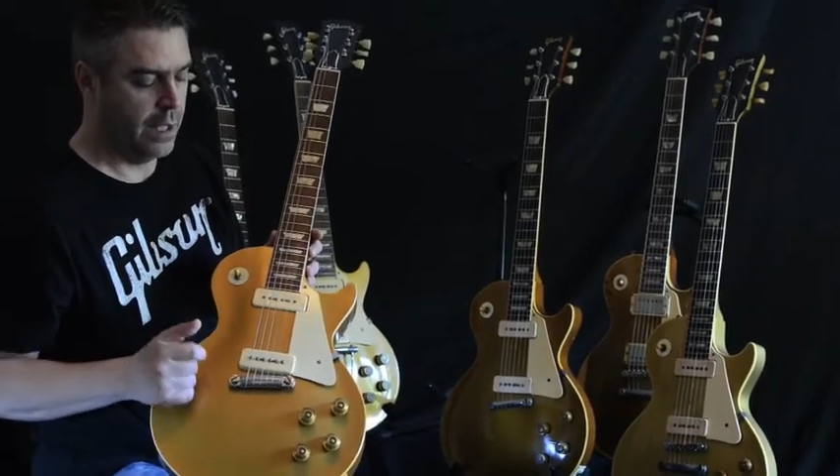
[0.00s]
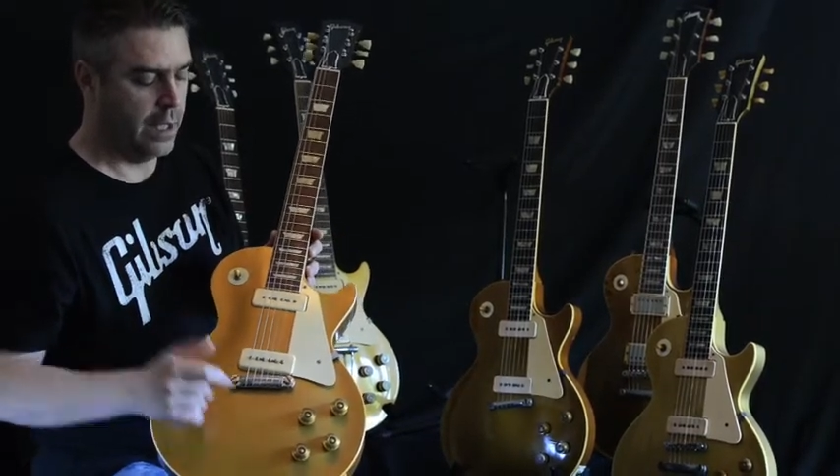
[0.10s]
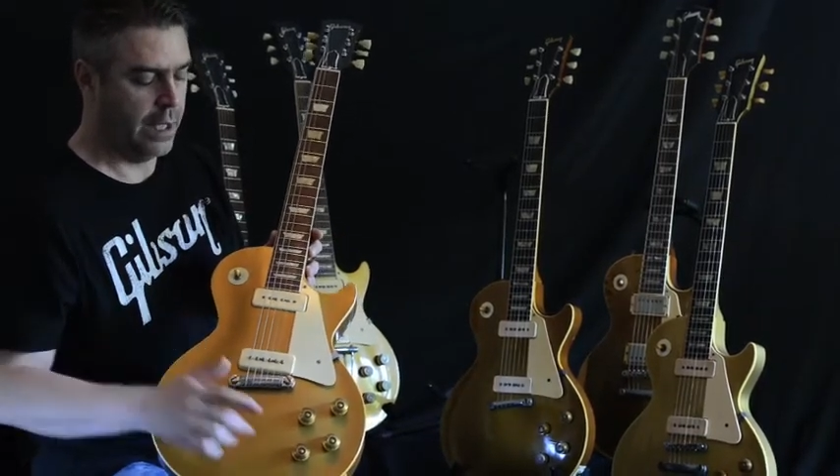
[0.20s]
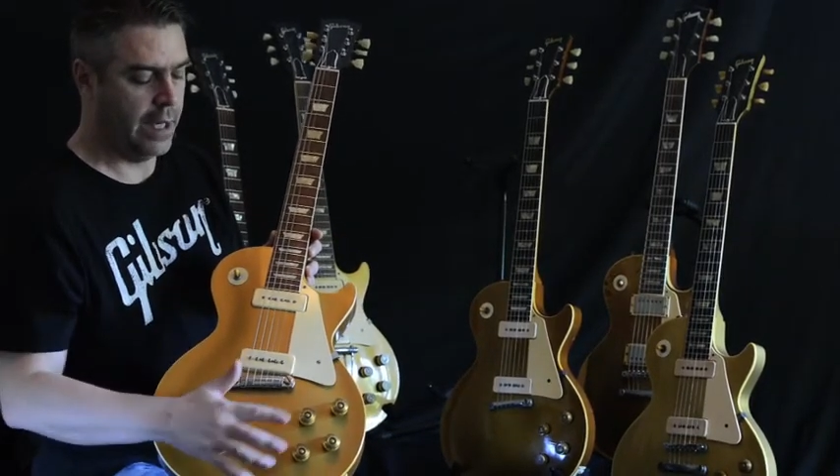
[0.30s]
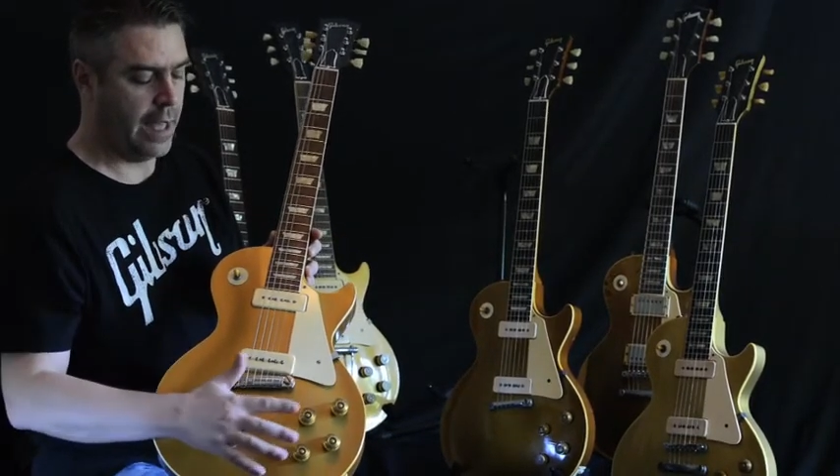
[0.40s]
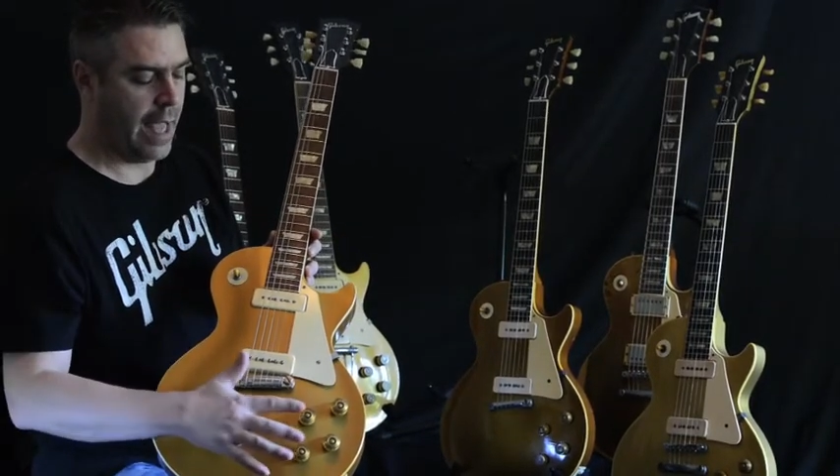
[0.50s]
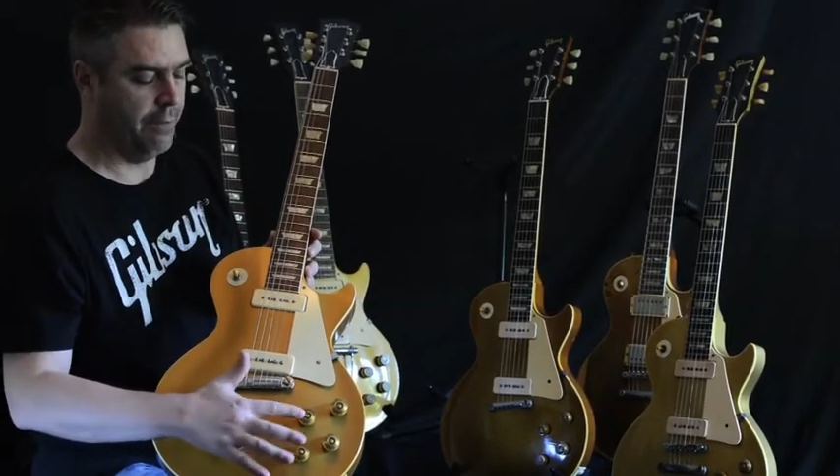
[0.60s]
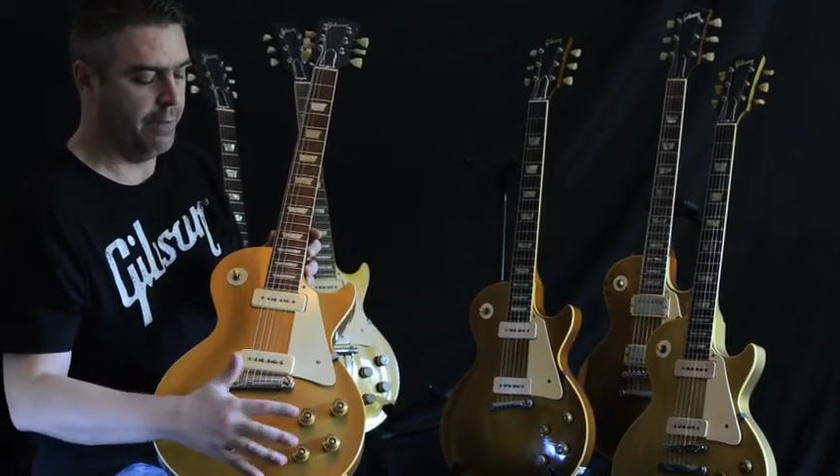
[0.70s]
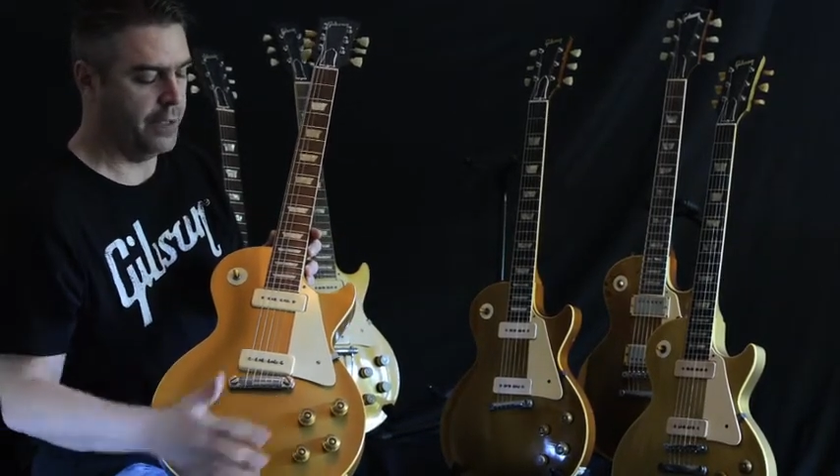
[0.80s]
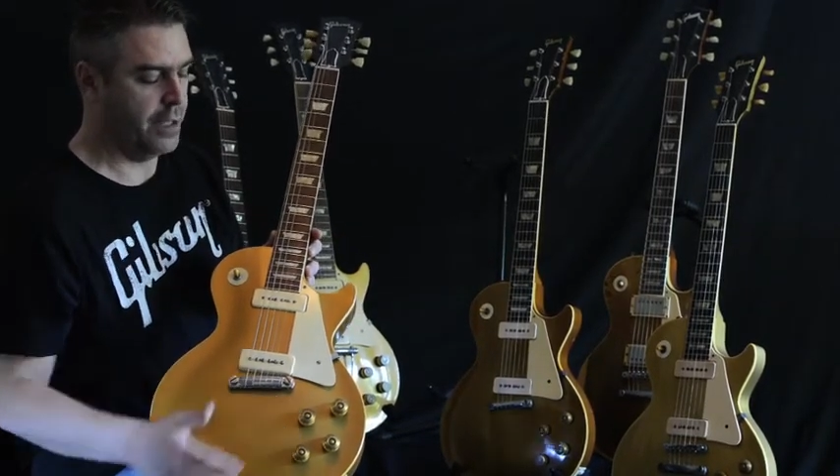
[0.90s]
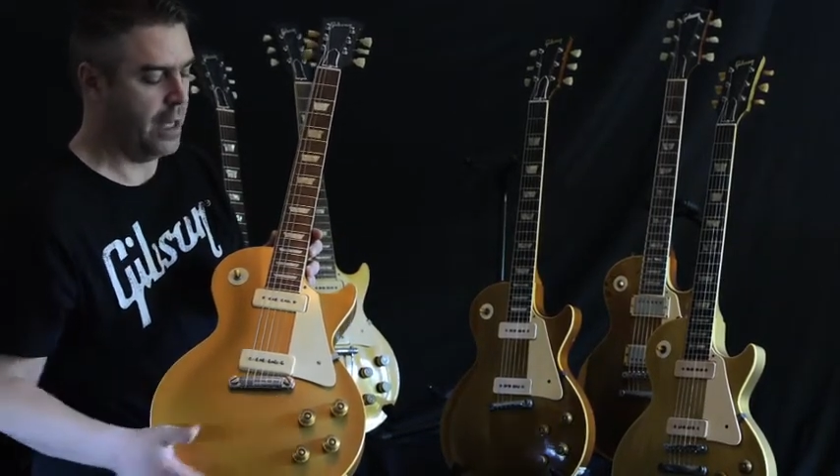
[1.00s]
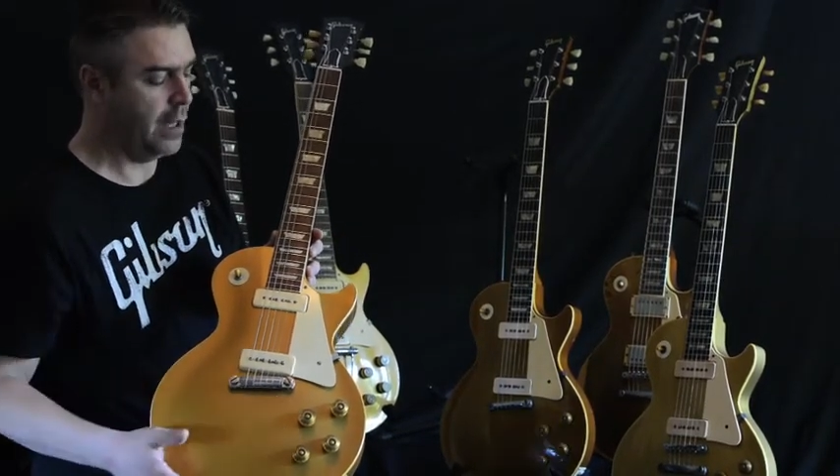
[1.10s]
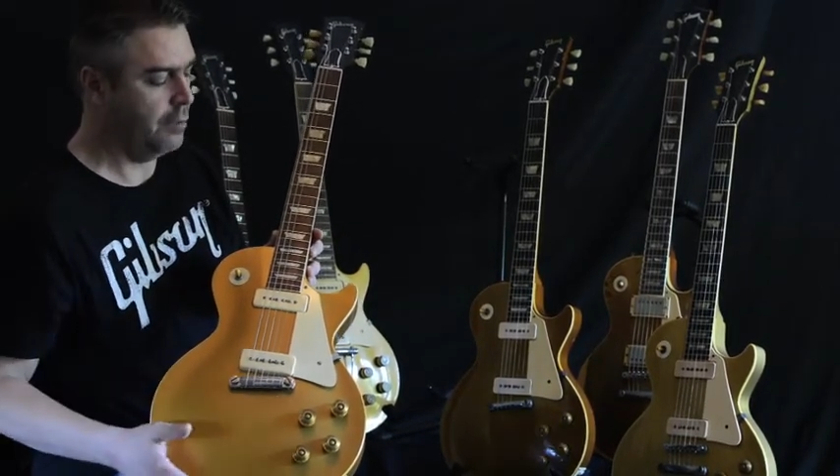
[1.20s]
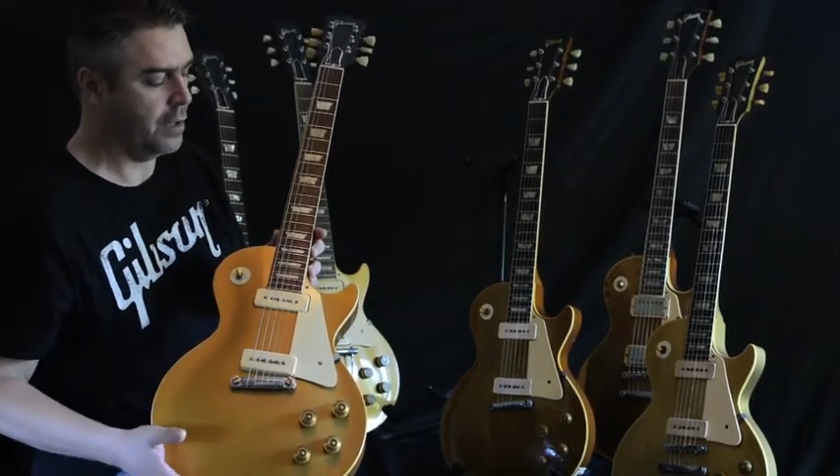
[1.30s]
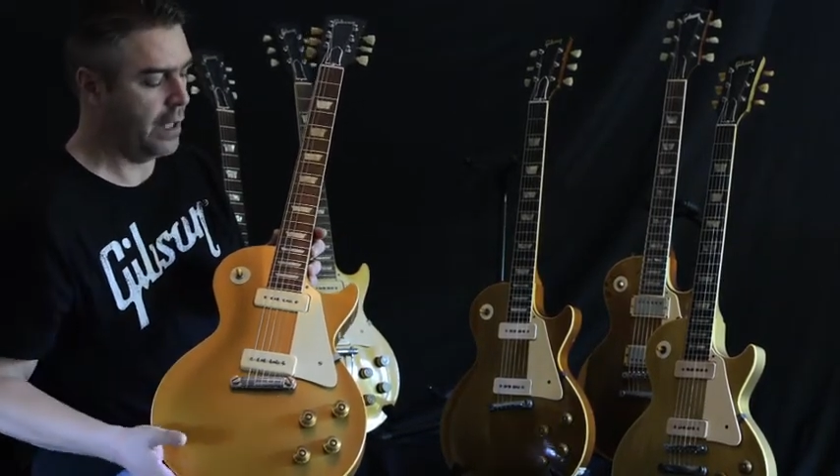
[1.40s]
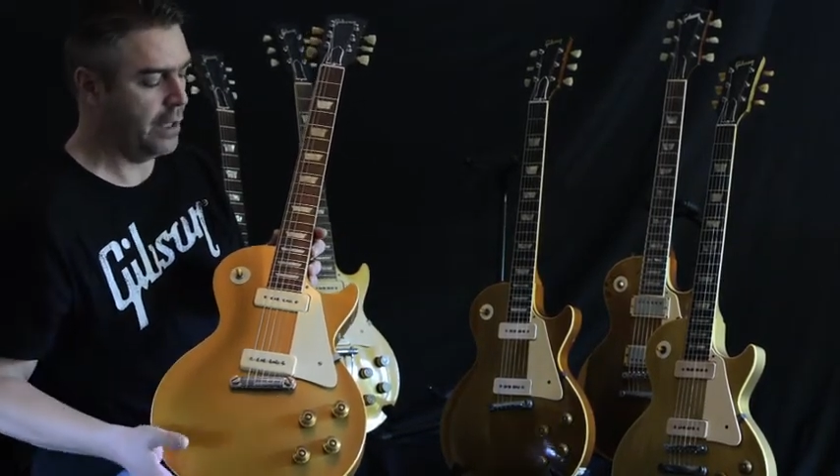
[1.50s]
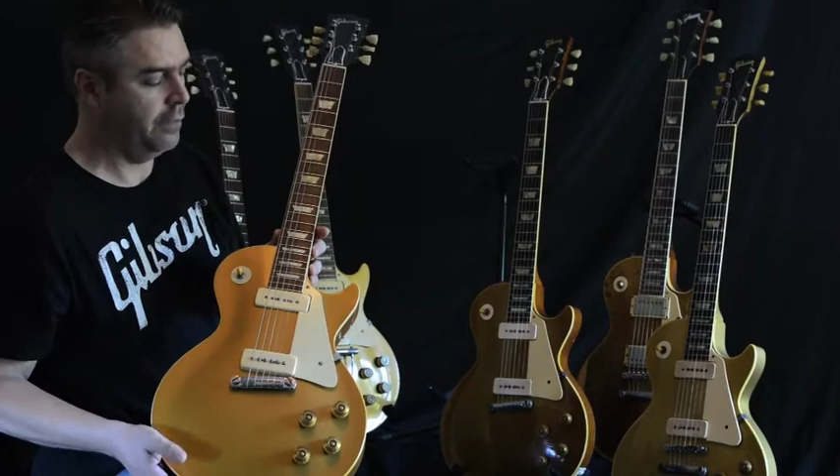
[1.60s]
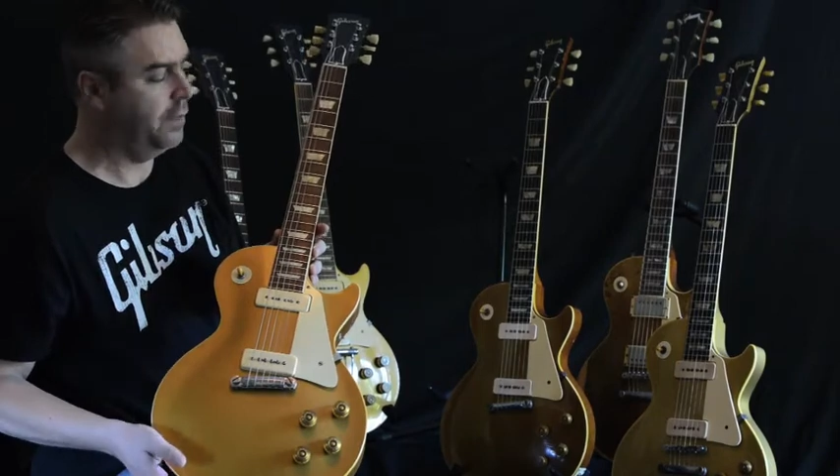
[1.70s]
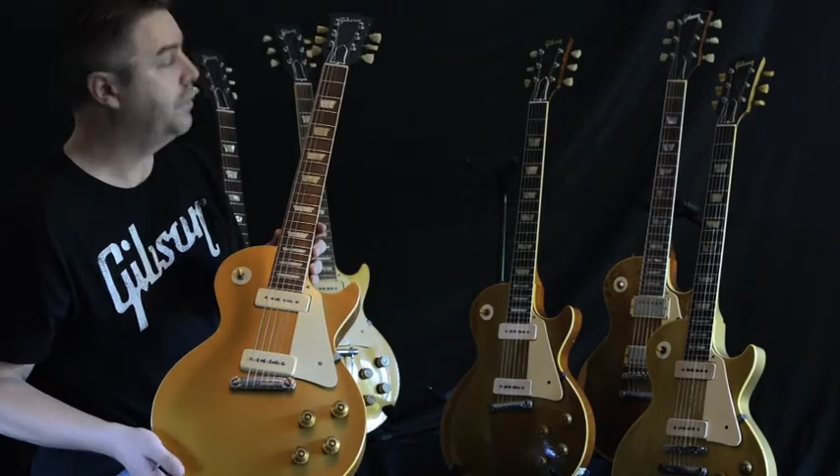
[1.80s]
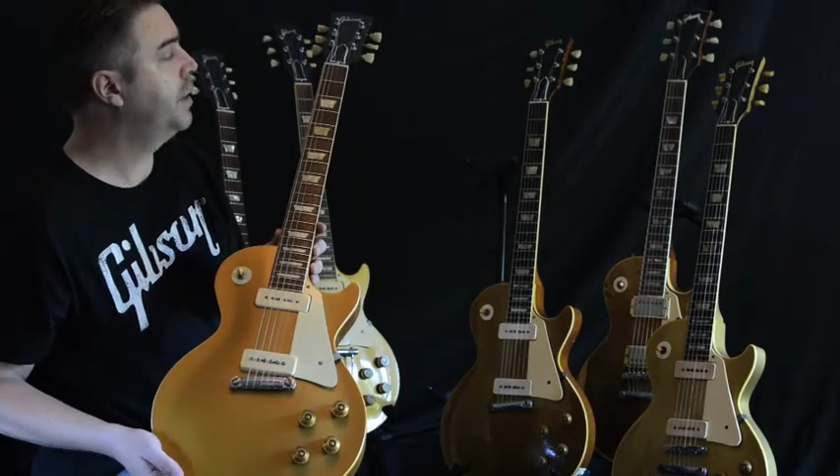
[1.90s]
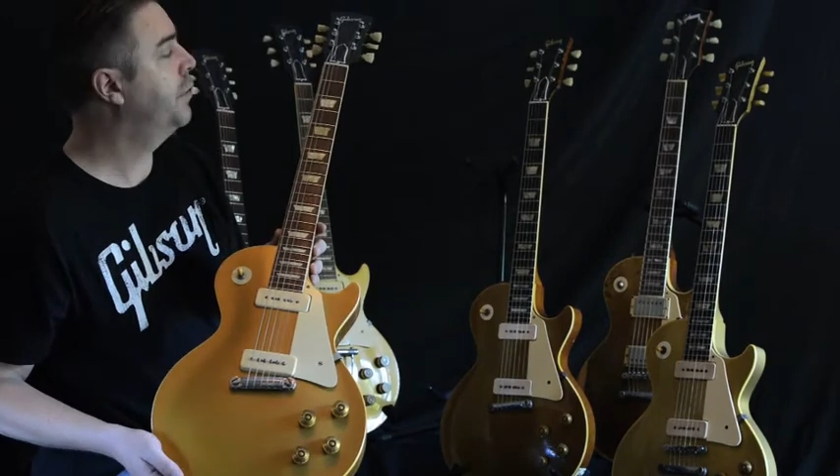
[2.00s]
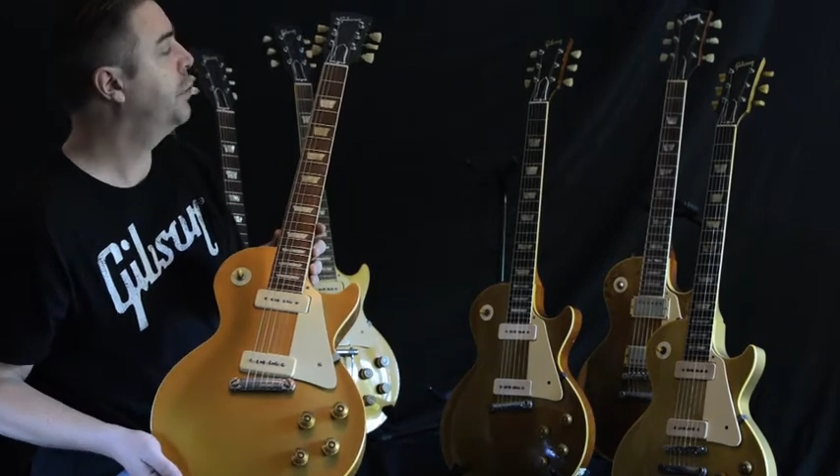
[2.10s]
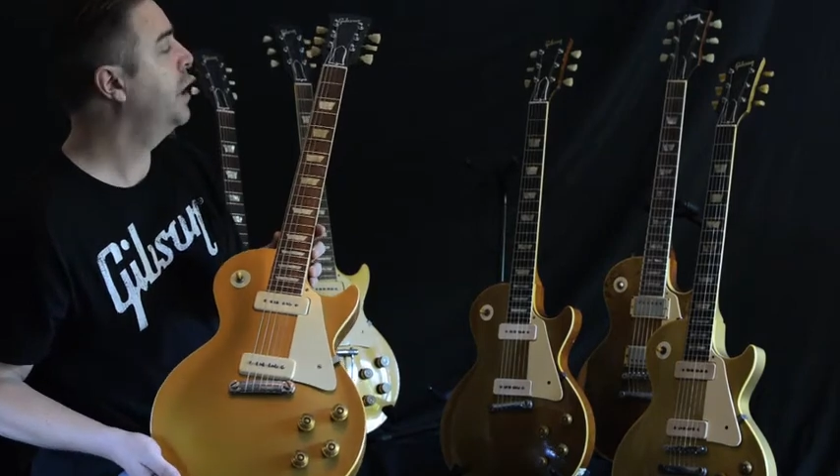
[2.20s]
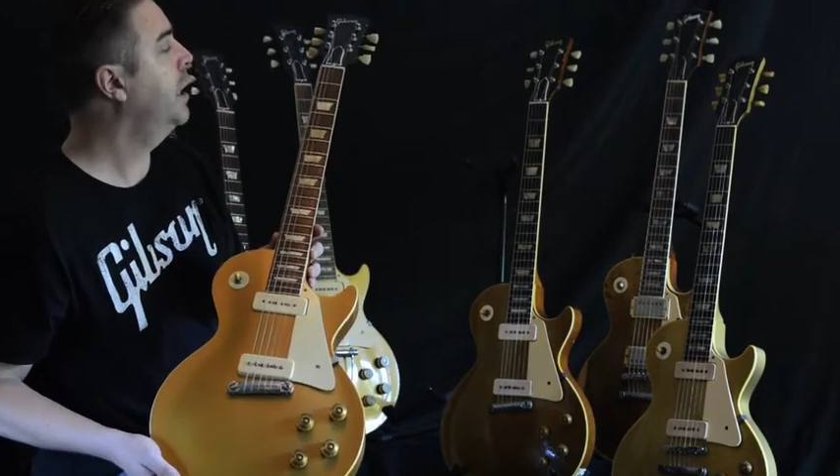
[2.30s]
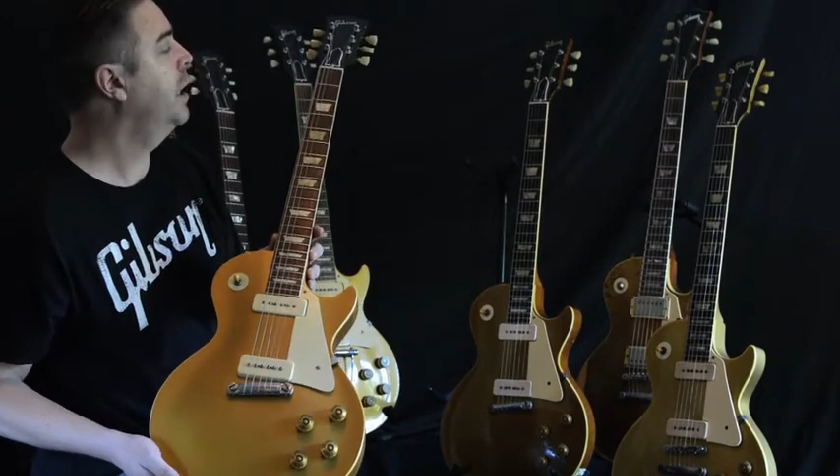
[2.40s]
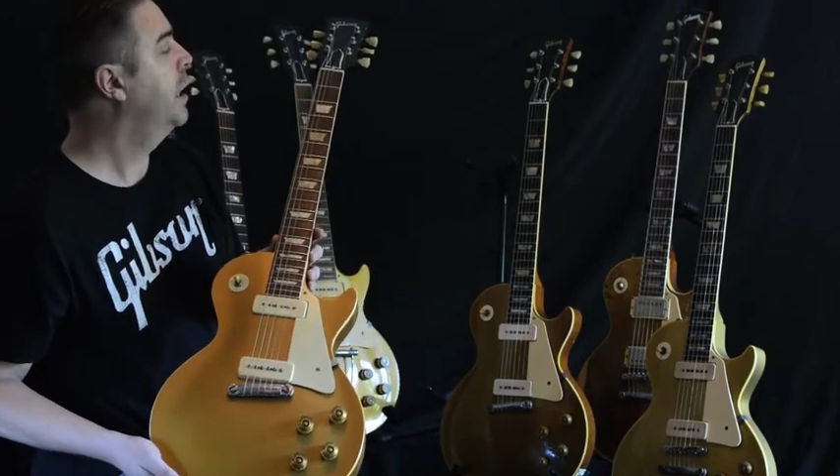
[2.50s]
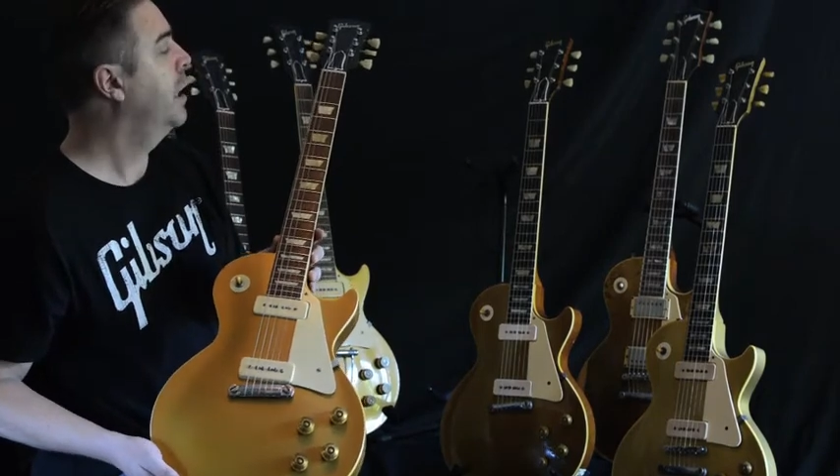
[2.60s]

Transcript: Again, half-inch knobs like the 53.